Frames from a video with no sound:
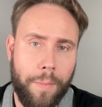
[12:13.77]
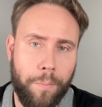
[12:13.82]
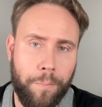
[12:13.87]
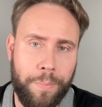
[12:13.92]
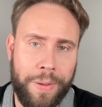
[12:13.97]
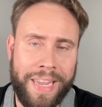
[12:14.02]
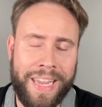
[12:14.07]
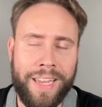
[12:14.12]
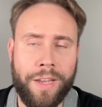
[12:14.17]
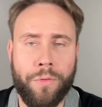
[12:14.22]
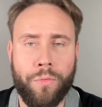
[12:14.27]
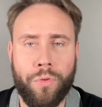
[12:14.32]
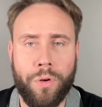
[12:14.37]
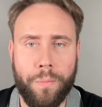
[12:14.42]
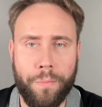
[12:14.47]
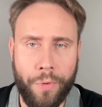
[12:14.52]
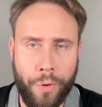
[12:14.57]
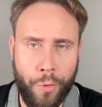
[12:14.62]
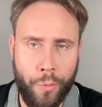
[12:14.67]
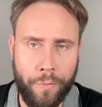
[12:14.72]
being
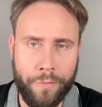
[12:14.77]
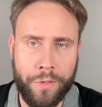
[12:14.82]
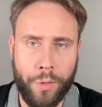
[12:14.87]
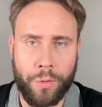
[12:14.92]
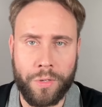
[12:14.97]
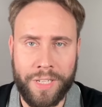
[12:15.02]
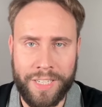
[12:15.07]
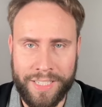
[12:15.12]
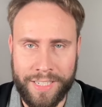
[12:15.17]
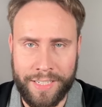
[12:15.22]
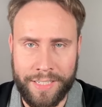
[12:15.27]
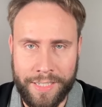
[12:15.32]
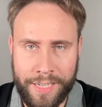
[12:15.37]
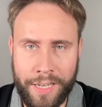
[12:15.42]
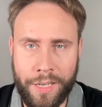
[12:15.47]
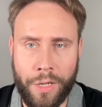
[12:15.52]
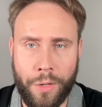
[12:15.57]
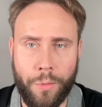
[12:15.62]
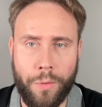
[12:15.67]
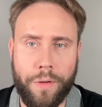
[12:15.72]
removed or
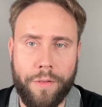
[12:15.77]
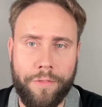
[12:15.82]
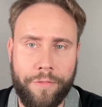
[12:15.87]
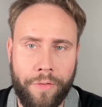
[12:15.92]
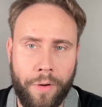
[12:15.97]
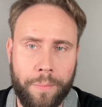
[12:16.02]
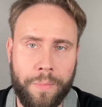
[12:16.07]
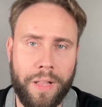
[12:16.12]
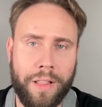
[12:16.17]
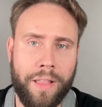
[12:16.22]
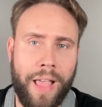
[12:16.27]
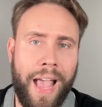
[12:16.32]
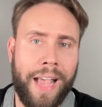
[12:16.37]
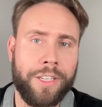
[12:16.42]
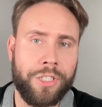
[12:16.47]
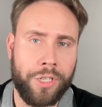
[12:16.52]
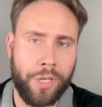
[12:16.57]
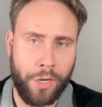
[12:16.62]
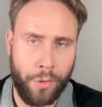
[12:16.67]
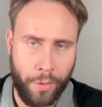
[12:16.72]
discontinued from the
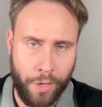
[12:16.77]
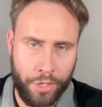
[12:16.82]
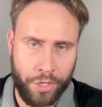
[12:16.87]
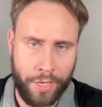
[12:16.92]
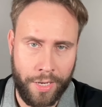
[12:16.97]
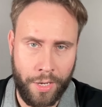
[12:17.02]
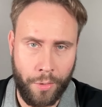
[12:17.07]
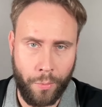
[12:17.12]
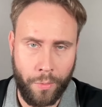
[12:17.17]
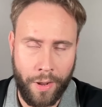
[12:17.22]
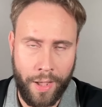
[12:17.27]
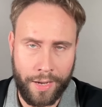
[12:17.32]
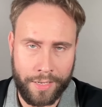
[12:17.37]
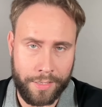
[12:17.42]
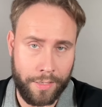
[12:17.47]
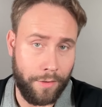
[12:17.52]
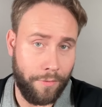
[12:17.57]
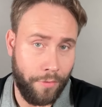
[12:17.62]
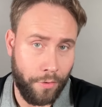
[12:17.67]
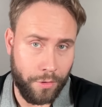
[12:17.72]
last generation Equinox
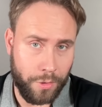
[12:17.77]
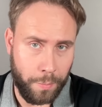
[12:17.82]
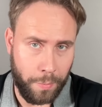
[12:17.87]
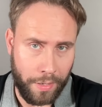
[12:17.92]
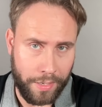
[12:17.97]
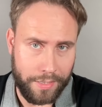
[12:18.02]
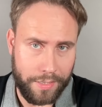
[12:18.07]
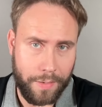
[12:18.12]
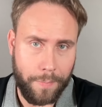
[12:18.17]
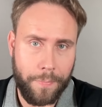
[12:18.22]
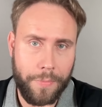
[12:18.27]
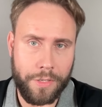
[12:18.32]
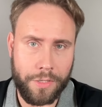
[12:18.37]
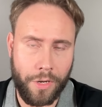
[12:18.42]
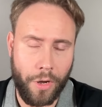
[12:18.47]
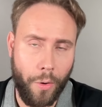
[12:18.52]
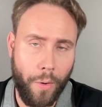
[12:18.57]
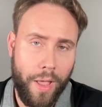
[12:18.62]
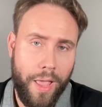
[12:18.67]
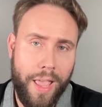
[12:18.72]
in the first place.
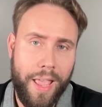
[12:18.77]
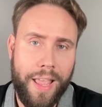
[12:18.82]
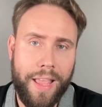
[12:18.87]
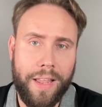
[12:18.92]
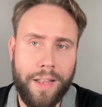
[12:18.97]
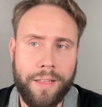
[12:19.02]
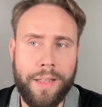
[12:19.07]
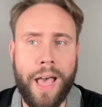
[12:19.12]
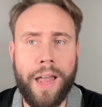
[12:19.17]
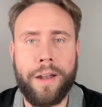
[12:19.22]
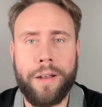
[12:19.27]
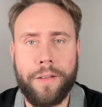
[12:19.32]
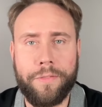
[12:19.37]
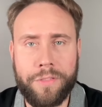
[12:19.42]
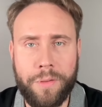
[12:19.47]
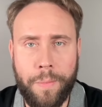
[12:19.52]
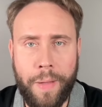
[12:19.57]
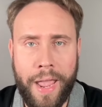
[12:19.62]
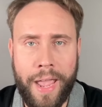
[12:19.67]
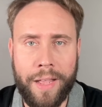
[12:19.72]
So not enough
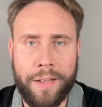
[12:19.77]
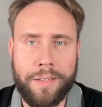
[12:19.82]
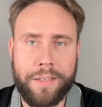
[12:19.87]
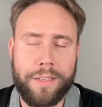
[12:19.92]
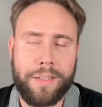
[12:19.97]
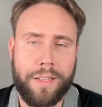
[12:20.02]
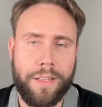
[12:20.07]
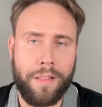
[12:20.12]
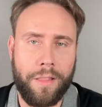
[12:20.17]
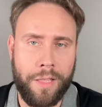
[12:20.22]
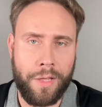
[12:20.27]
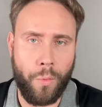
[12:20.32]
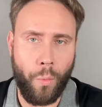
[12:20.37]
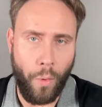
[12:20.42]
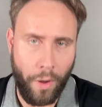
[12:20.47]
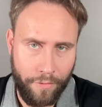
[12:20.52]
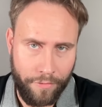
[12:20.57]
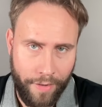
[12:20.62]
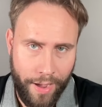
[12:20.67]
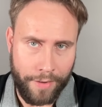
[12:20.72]
demand. The
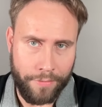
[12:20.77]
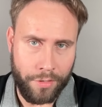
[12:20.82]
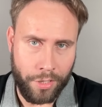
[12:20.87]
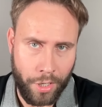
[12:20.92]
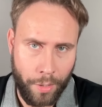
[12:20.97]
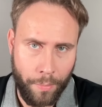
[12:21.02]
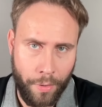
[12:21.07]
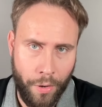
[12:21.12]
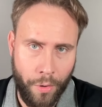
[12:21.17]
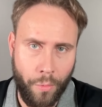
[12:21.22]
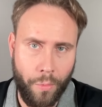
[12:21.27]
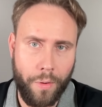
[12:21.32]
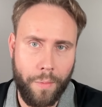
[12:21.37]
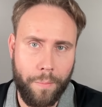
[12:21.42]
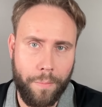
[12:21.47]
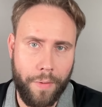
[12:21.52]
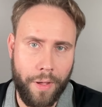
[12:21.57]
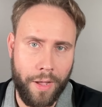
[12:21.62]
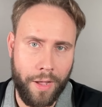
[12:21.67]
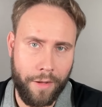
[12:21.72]
1.5 turbo
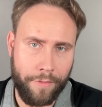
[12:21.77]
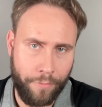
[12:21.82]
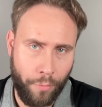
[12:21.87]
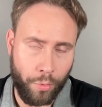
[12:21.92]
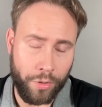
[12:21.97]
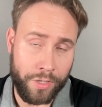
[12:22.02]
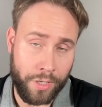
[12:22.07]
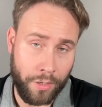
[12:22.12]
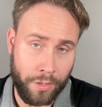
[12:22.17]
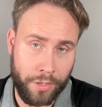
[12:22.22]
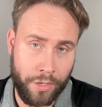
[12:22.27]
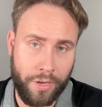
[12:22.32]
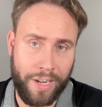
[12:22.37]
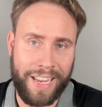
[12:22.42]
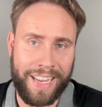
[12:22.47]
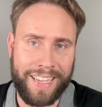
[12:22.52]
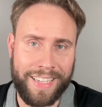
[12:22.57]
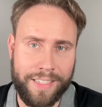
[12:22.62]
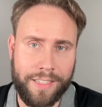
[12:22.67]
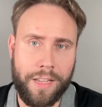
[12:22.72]
four-cylinder
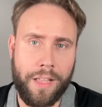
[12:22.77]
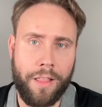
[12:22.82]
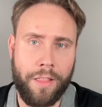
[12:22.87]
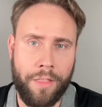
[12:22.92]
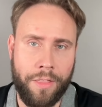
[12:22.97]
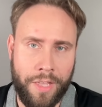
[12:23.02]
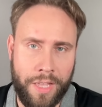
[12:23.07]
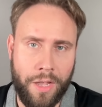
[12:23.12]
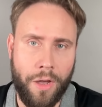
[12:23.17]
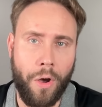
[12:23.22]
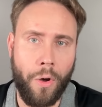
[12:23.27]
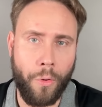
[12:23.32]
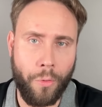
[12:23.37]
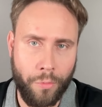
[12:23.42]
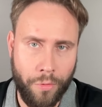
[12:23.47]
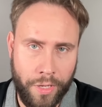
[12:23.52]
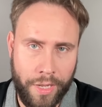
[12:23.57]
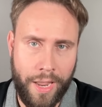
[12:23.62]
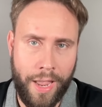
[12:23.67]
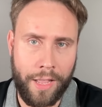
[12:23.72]
is the
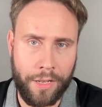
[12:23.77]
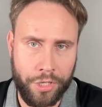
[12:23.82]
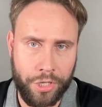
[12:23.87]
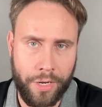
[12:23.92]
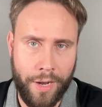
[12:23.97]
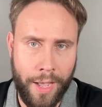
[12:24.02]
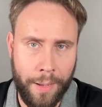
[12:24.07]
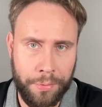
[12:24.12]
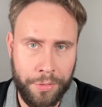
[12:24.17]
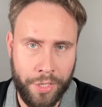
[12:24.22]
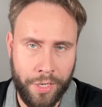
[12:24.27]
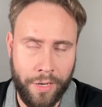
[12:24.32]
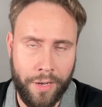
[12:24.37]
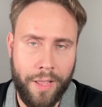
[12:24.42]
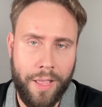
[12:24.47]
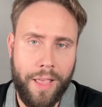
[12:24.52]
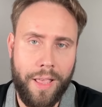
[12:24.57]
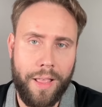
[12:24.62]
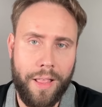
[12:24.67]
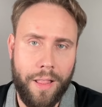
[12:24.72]
only engine option
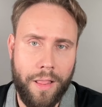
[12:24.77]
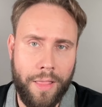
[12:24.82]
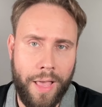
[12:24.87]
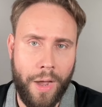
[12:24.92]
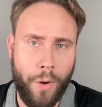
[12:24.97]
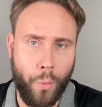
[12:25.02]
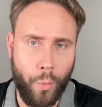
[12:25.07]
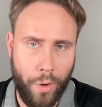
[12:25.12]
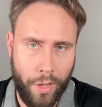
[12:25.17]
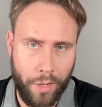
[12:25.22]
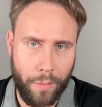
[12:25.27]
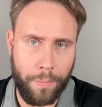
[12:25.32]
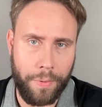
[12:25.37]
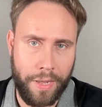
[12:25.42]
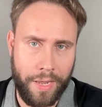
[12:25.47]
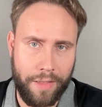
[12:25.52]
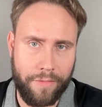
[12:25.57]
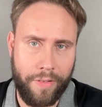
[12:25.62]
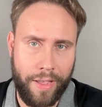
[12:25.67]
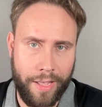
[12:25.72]
that will
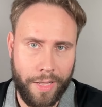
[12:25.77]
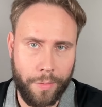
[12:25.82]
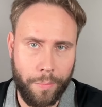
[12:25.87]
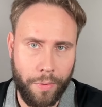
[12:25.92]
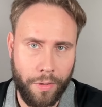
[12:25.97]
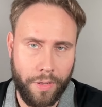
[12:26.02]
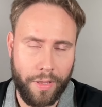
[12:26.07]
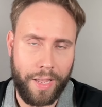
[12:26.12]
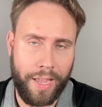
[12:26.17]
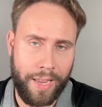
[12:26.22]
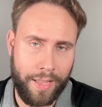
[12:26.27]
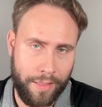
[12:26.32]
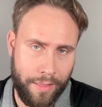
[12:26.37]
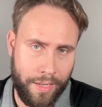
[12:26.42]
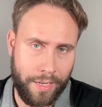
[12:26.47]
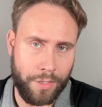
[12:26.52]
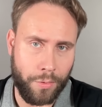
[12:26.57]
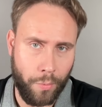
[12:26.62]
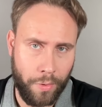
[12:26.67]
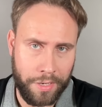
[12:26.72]
be available in
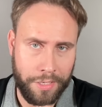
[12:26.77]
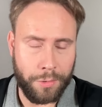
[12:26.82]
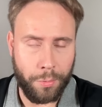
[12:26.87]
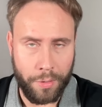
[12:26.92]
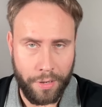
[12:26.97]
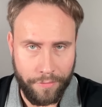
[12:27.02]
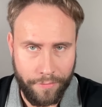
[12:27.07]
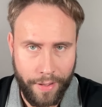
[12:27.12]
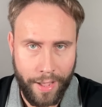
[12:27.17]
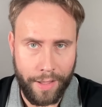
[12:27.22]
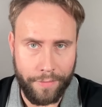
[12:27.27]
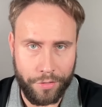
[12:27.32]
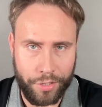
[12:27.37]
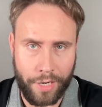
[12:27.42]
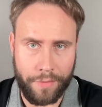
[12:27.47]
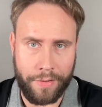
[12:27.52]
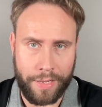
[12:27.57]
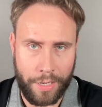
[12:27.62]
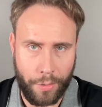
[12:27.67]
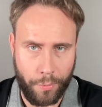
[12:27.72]
the 2025
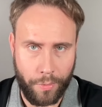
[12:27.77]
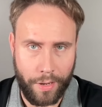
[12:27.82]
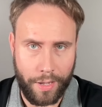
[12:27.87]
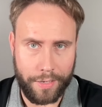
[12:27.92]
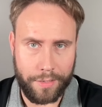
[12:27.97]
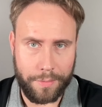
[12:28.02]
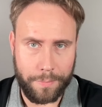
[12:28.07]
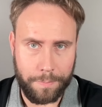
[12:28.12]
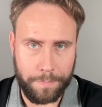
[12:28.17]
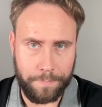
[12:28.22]
Chevy Equinox.